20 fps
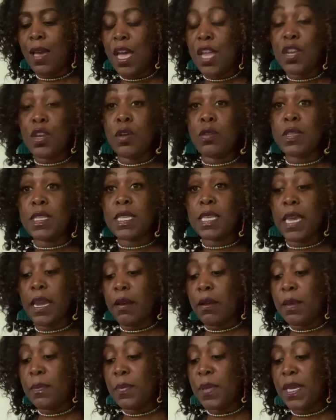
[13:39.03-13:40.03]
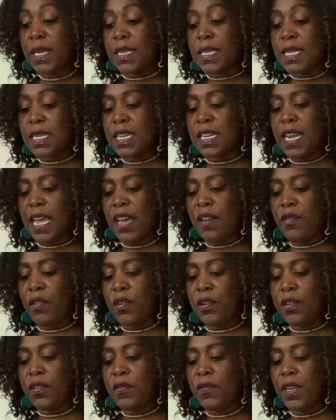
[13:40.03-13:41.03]
No scary beast could ever
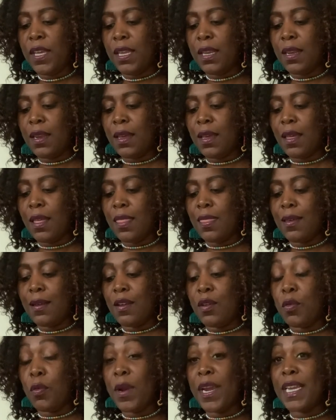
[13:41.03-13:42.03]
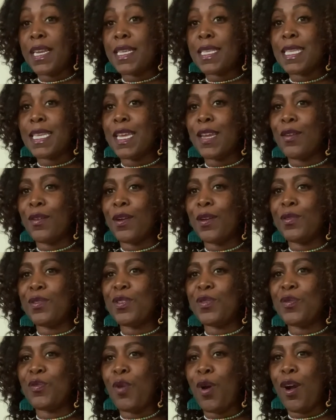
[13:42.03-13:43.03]
defeat the greatest hero
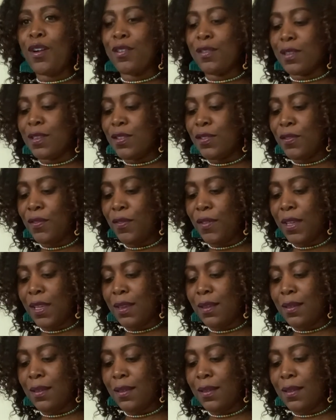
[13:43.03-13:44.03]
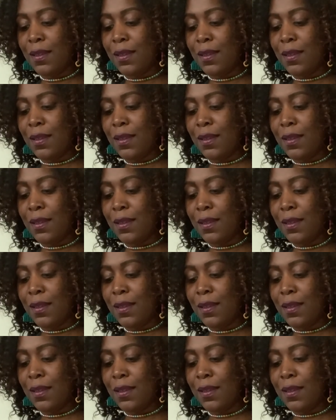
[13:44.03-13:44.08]
to walk on 2 feet.